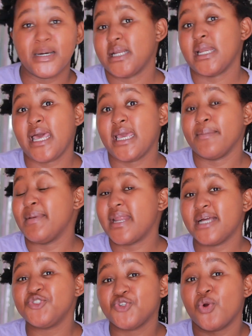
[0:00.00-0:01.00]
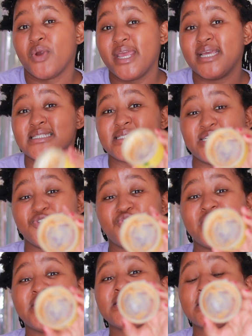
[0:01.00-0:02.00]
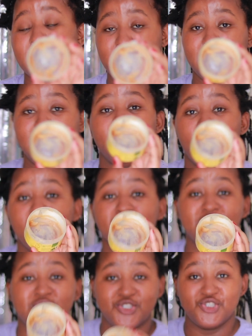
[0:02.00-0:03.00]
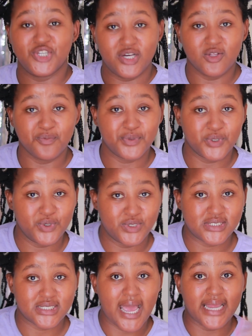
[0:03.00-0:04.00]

But like my natural hair is literally sucking all this gel because